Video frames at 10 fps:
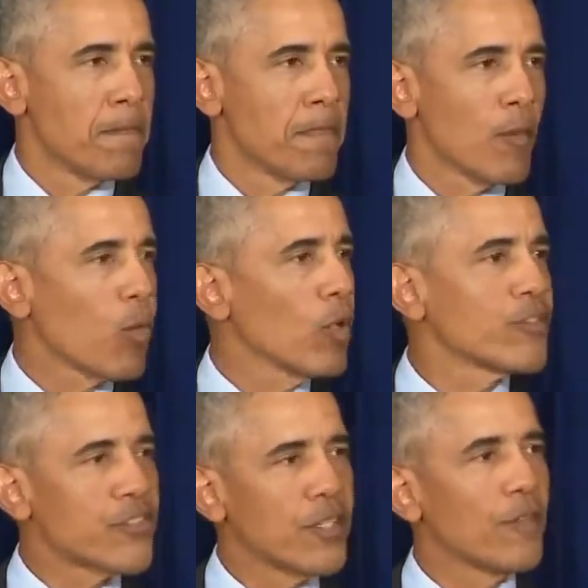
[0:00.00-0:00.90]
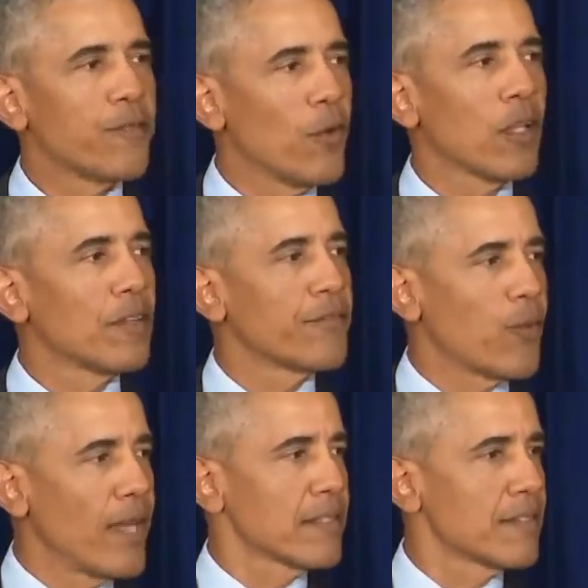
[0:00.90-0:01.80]
the world's still full of
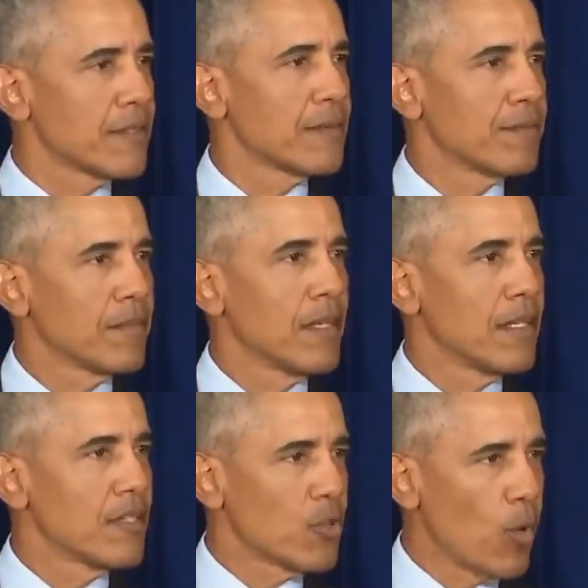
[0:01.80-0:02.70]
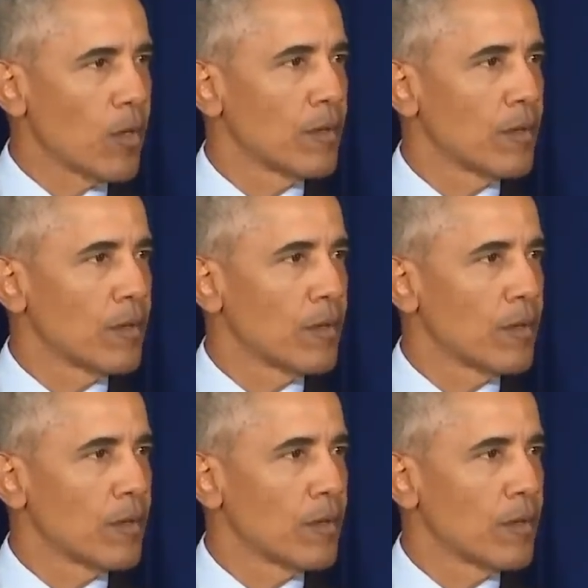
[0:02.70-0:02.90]
threats and disorder